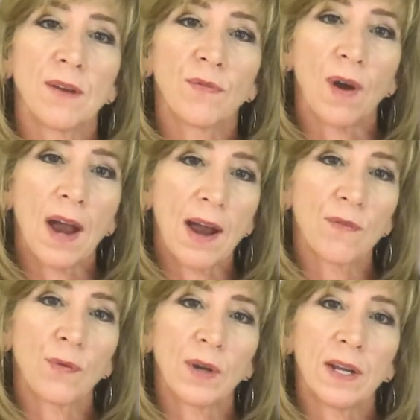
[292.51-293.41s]
for
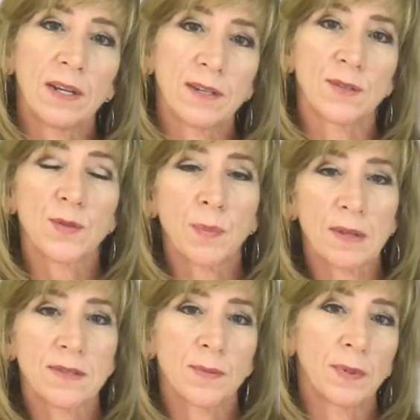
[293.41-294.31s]
every
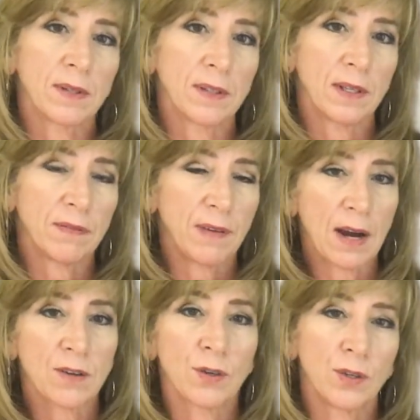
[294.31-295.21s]
indispensability
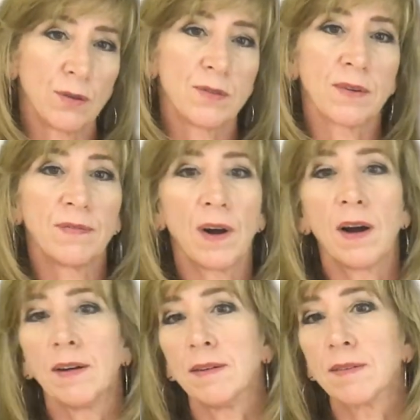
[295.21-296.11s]
factor you
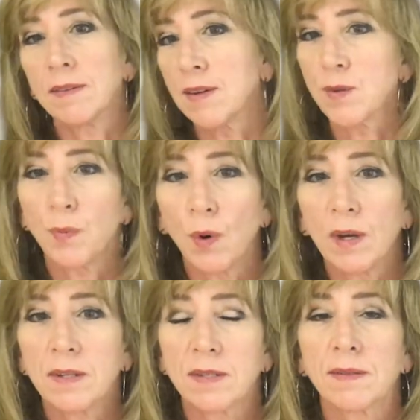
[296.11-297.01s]
defined, that's a
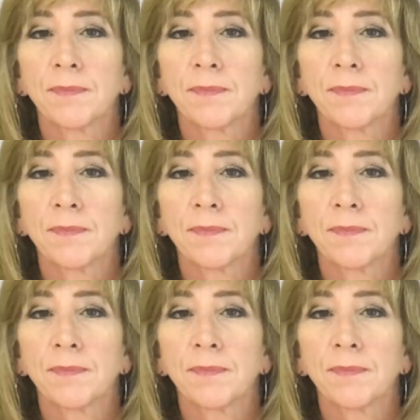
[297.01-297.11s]
point.